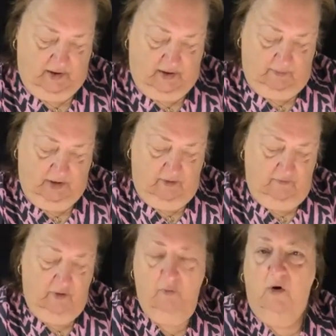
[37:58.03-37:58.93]
But how
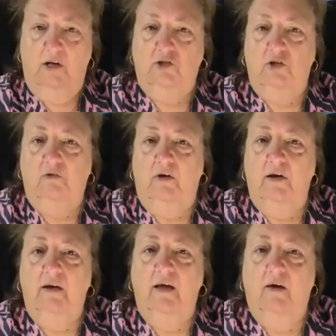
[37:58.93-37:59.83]
many of you watching
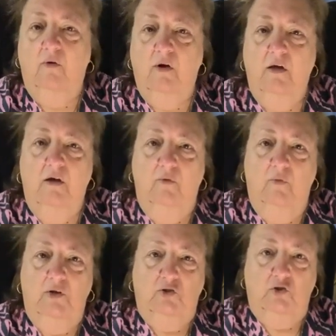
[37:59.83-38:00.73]
right now
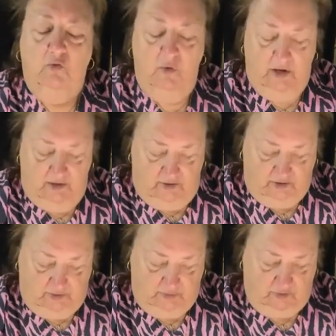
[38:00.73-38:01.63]
would join
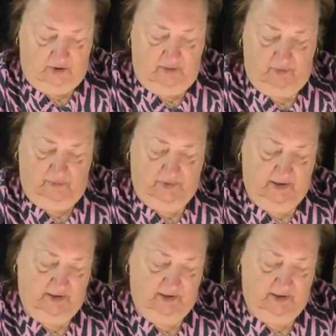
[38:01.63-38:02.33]
the subscriber